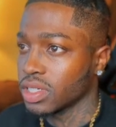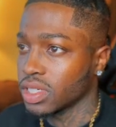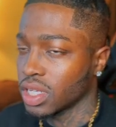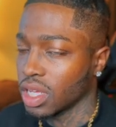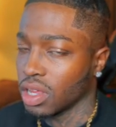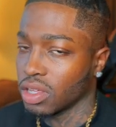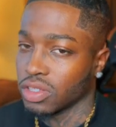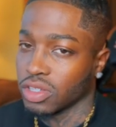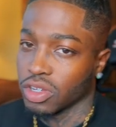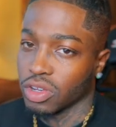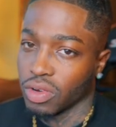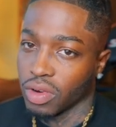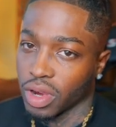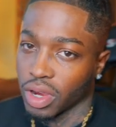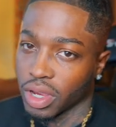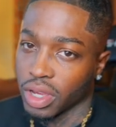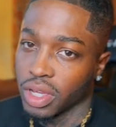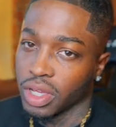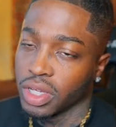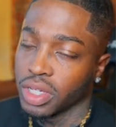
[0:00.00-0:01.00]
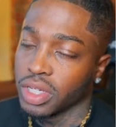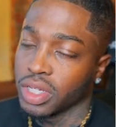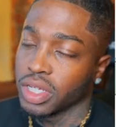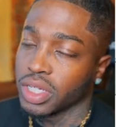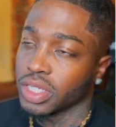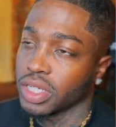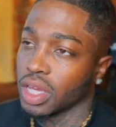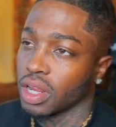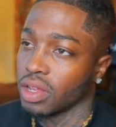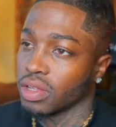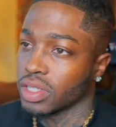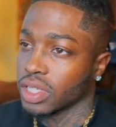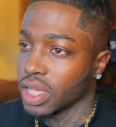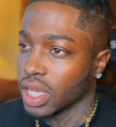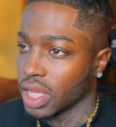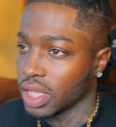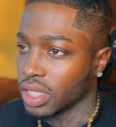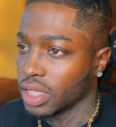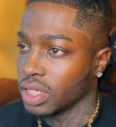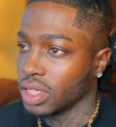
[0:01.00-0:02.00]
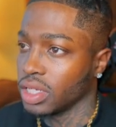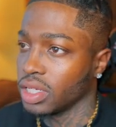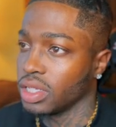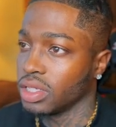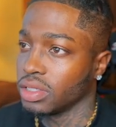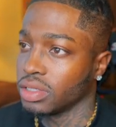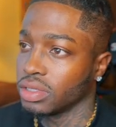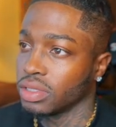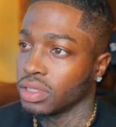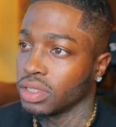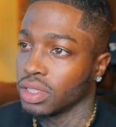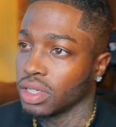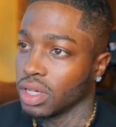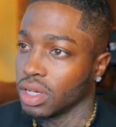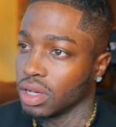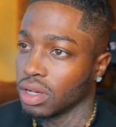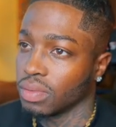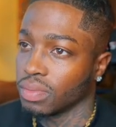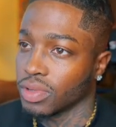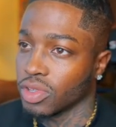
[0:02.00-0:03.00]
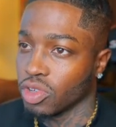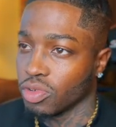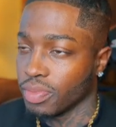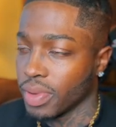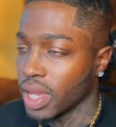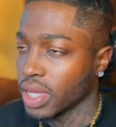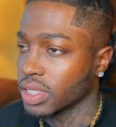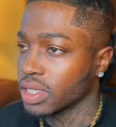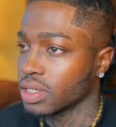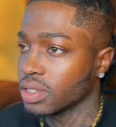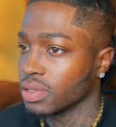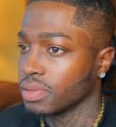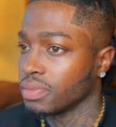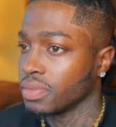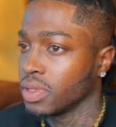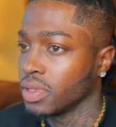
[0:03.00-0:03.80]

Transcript: Shout out to Grant, shout out to Anthony, Q Banks and them.